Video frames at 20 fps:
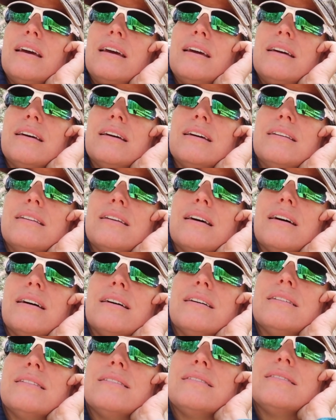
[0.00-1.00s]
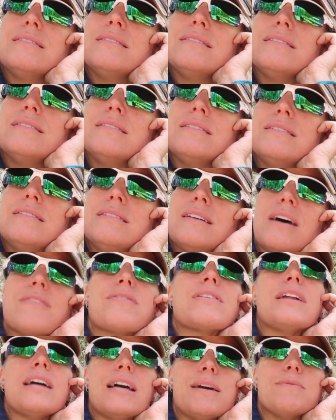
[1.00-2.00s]
And
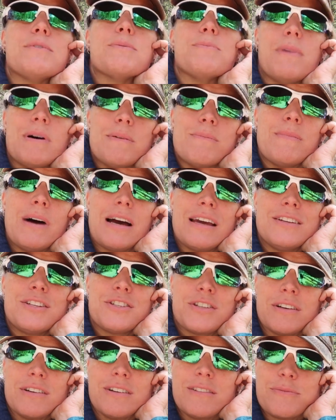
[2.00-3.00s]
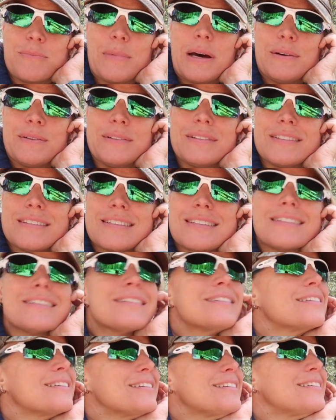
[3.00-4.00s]
I've climbed my share of mountains.